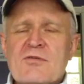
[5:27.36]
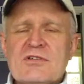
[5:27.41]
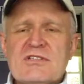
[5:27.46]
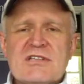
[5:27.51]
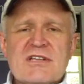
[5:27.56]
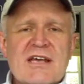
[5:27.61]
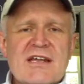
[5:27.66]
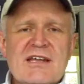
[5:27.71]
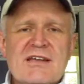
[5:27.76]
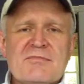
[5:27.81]

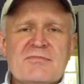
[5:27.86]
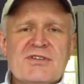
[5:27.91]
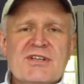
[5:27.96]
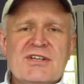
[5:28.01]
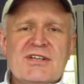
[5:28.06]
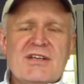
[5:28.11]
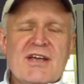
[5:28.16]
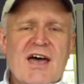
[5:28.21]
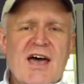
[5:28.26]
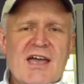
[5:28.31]
which led him to
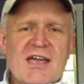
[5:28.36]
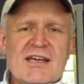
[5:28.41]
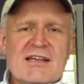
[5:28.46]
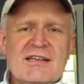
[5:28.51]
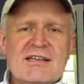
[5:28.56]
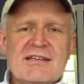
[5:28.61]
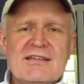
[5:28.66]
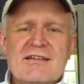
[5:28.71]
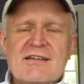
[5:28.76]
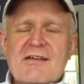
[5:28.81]

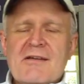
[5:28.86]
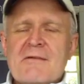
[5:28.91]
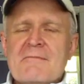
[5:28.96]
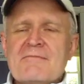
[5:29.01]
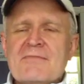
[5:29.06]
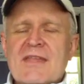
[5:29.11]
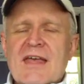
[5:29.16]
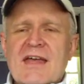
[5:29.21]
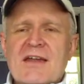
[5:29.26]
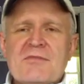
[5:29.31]
diet.
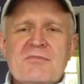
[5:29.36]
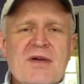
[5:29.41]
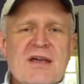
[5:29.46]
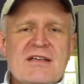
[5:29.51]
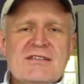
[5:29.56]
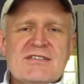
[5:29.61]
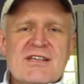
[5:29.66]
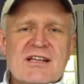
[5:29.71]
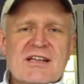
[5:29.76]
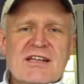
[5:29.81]
And
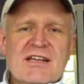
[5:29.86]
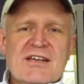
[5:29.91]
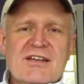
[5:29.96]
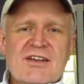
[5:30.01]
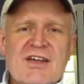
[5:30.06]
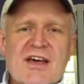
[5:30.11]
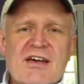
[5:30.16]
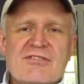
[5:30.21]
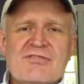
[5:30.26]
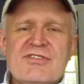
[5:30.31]
amazingly
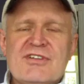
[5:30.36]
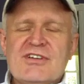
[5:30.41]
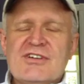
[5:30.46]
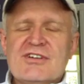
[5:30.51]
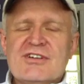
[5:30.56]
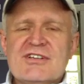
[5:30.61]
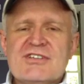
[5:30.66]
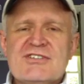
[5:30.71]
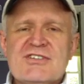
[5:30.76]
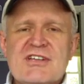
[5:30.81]
enough, and
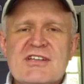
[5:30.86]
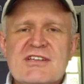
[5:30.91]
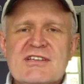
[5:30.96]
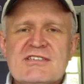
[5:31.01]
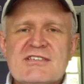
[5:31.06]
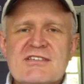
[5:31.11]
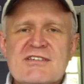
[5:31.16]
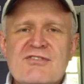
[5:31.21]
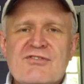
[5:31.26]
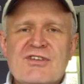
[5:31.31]
you're going to see
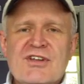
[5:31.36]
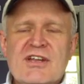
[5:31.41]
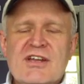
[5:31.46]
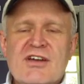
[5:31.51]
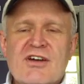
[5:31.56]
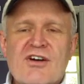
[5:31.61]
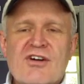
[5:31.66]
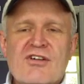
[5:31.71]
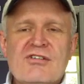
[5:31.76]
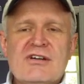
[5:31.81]
this in the
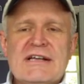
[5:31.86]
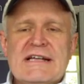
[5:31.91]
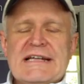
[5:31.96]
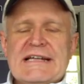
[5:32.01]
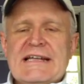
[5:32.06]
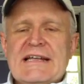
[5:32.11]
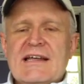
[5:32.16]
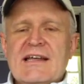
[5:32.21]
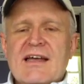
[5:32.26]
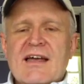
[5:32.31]
video,
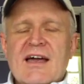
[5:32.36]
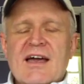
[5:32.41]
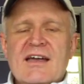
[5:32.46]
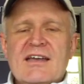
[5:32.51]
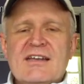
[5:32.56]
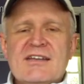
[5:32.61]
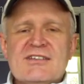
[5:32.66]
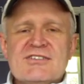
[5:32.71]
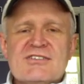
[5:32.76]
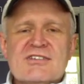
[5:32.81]

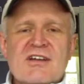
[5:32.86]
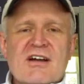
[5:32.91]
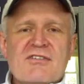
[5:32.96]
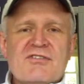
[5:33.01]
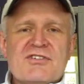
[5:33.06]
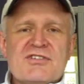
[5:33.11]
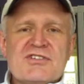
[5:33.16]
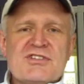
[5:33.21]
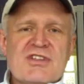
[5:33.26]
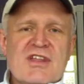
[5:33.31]
he
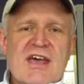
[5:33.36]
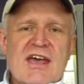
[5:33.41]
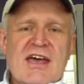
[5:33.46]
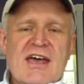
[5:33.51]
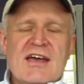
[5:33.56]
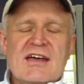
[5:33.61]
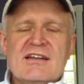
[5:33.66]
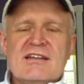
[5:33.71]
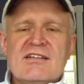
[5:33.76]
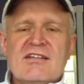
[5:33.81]
discovers
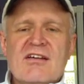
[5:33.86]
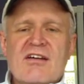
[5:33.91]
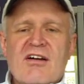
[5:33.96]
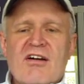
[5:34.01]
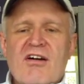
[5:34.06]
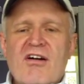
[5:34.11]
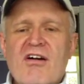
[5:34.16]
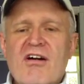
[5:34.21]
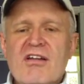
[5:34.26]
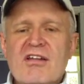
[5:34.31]
that
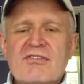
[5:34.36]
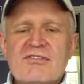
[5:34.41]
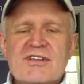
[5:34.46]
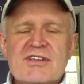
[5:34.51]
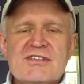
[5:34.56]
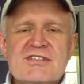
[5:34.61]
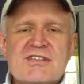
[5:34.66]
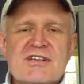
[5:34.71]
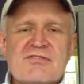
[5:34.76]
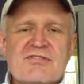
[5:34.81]
all of
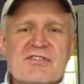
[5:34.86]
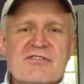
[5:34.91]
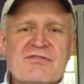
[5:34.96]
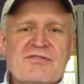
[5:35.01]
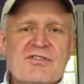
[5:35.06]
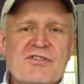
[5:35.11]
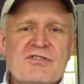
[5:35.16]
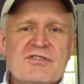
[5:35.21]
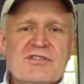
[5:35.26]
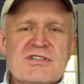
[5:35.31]
these different
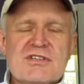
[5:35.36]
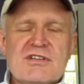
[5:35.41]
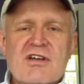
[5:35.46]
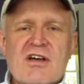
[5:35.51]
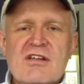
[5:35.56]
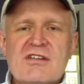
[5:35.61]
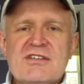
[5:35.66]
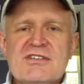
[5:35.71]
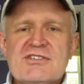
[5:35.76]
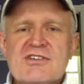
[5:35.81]
foods and
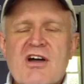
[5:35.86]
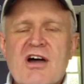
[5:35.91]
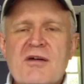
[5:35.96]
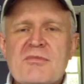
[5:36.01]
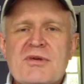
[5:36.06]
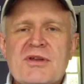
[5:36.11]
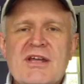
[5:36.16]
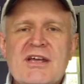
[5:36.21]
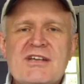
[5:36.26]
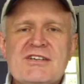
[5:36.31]
all these
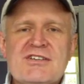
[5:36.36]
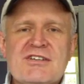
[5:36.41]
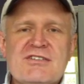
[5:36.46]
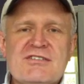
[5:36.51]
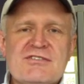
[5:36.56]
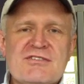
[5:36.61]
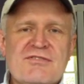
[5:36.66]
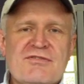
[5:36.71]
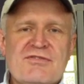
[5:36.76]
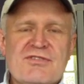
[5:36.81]

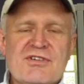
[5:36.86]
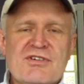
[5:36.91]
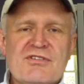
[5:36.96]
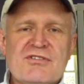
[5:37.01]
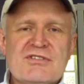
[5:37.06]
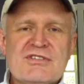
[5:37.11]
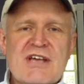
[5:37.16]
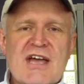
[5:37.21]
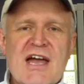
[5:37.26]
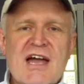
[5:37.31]
combinations of
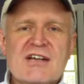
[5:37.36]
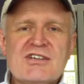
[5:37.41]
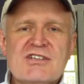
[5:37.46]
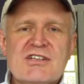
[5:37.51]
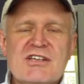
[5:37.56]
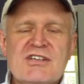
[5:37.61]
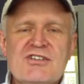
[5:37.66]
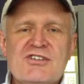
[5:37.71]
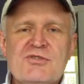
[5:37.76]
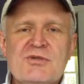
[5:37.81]
foods
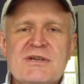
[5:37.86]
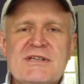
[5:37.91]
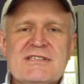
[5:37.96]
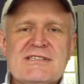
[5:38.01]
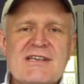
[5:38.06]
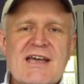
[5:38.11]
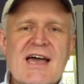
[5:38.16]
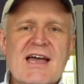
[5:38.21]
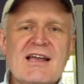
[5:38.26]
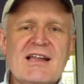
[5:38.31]
actually do
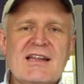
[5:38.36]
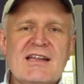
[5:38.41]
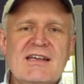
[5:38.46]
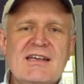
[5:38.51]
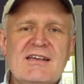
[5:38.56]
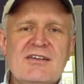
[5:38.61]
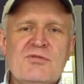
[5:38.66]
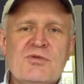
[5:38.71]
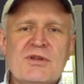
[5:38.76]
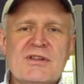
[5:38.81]

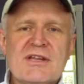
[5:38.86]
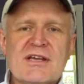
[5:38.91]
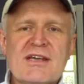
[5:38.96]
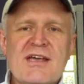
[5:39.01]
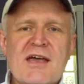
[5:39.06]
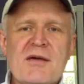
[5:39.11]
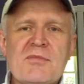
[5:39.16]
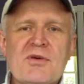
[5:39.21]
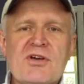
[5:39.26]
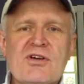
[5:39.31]
exactly what the
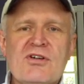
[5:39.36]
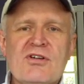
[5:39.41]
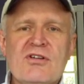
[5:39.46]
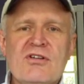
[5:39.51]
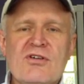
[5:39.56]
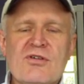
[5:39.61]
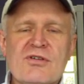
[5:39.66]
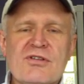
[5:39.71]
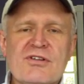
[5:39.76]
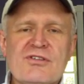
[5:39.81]
chemical
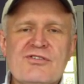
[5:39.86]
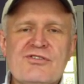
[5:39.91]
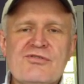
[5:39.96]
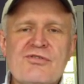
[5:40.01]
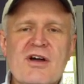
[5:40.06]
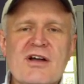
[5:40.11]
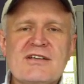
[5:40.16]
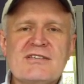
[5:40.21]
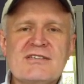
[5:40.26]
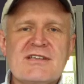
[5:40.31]
or the
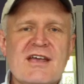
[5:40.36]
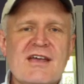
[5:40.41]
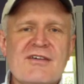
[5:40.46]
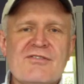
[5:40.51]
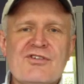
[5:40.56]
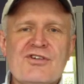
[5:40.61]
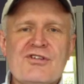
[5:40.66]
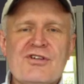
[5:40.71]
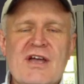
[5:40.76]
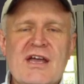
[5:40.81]
drugs they
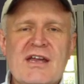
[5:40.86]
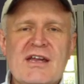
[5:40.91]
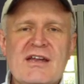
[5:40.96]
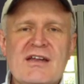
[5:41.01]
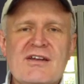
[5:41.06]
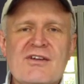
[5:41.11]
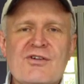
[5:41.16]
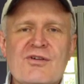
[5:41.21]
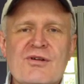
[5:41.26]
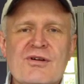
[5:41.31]
have
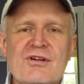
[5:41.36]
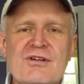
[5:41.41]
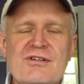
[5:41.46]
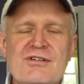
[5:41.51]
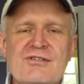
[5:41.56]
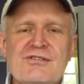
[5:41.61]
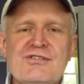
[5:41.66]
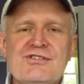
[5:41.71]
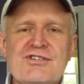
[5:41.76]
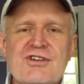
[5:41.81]
created in order
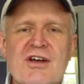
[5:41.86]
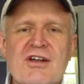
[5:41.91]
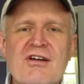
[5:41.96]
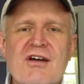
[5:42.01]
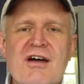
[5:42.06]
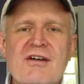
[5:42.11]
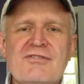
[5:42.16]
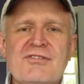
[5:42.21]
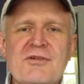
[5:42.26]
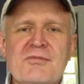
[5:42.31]
to shut
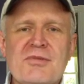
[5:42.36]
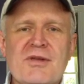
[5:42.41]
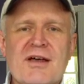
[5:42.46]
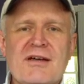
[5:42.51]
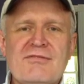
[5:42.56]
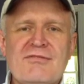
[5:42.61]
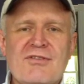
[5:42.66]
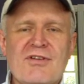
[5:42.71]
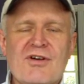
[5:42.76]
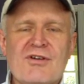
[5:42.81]
off the
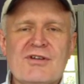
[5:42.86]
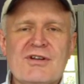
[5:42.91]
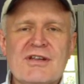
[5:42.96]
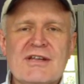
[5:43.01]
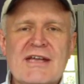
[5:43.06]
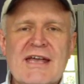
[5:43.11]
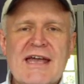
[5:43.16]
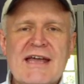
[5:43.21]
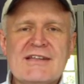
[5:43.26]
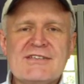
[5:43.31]
blood flow to
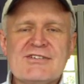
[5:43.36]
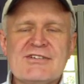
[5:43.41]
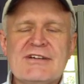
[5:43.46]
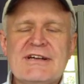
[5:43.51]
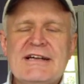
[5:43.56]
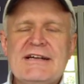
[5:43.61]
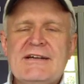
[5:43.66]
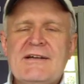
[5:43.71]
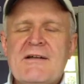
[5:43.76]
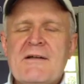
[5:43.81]
the cancer.
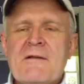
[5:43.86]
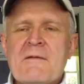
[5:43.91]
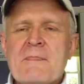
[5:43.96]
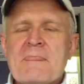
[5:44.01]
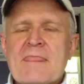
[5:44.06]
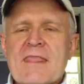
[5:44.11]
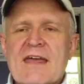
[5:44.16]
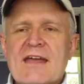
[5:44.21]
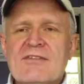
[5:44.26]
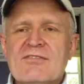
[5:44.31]

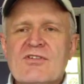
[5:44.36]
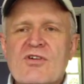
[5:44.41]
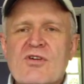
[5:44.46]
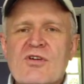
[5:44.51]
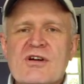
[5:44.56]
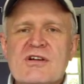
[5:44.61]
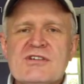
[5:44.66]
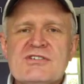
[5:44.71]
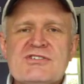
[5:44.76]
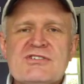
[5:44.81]
And of
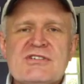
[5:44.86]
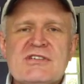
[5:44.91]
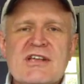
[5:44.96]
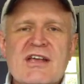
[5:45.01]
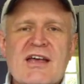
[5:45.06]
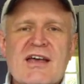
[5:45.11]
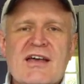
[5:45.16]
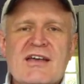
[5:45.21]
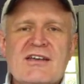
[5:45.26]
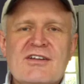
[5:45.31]
course,
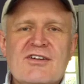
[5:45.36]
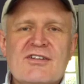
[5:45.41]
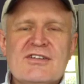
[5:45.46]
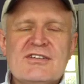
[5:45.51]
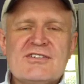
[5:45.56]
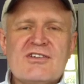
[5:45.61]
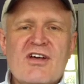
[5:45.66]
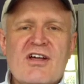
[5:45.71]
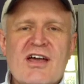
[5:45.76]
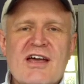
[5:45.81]

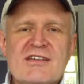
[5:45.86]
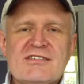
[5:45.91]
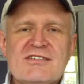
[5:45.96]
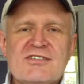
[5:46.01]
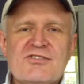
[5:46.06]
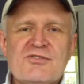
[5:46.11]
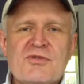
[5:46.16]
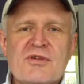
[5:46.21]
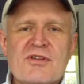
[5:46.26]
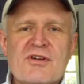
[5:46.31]
this all has
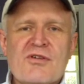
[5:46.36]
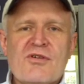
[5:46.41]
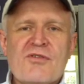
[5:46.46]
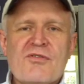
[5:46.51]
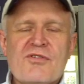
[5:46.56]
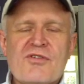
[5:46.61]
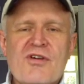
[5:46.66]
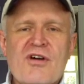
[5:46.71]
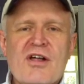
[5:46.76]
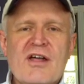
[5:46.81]
to do with our
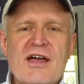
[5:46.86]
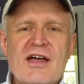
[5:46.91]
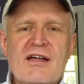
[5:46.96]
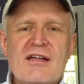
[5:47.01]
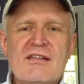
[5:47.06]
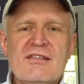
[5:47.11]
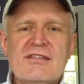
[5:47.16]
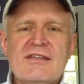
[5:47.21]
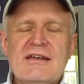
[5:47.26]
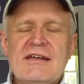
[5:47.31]
overall
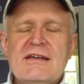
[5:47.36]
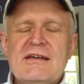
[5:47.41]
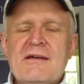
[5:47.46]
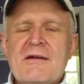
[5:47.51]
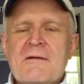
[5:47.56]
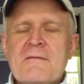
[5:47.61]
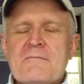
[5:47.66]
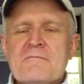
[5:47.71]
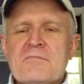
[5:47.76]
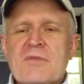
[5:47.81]
health.
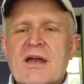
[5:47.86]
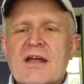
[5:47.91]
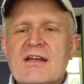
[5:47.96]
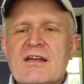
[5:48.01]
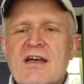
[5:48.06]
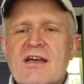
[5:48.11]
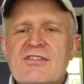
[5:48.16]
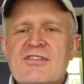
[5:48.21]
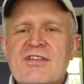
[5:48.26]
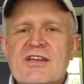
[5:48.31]

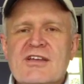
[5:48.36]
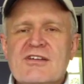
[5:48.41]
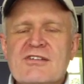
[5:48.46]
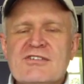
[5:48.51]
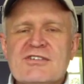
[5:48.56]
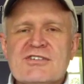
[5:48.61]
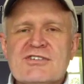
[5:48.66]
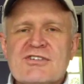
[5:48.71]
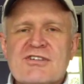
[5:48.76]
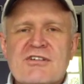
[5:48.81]
But I think you're
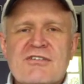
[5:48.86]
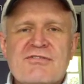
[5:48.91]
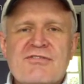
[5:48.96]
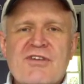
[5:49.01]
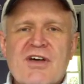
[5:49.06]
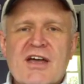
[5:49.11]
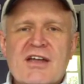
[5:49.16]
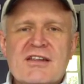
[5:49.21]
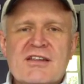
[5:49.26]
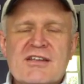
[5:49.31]
just going to
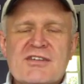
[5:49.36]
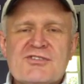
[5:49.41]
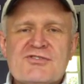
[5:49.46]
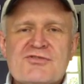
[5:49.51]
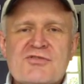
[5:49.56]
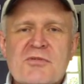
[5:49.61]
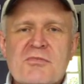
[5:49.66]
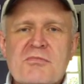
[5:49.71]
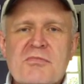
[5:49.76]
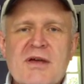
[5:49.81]
find this
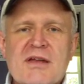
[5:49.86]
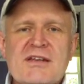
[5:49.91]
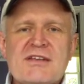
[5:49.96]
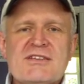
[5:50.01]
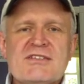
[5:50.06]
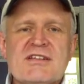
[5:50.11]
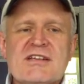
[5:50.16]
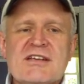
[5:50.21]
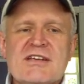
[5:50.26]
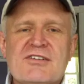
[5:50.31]

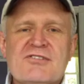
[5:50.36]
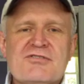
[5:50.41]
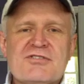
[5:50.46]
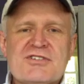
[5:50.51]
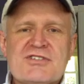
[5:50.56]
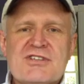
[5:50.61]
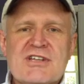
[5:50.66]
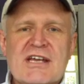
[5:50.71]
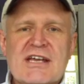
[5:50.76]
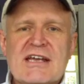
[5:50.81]
tremendously
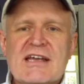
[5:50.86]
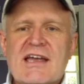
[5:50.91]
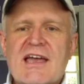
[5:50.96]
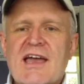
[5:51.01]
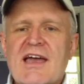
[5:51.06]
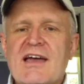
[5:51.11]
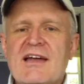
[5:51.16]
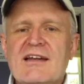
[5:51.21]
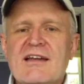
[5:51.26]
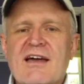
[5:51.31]
interesting,
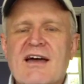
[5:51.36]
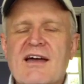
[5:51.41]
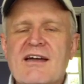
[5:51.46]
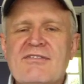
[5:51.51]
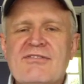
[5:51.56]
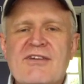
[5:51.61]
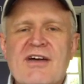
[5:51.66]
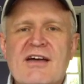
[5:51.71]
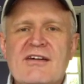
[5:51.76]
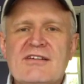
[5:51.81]
and I
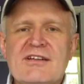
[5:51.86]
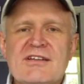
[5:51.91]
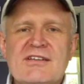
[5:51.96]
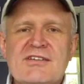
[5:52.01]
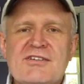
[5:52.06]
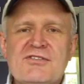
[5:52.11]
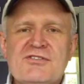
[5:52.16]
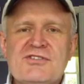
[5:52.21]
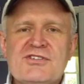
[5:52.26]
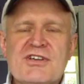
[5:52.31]
found it
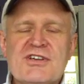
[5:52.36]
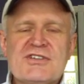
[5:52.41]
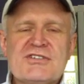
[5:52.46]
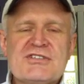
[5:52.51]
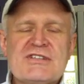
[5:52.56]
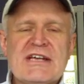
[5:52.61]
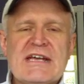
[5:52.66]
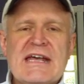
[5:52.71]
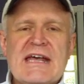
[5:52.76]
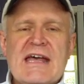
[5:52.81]
to
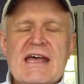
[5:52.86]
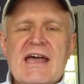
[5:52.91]
just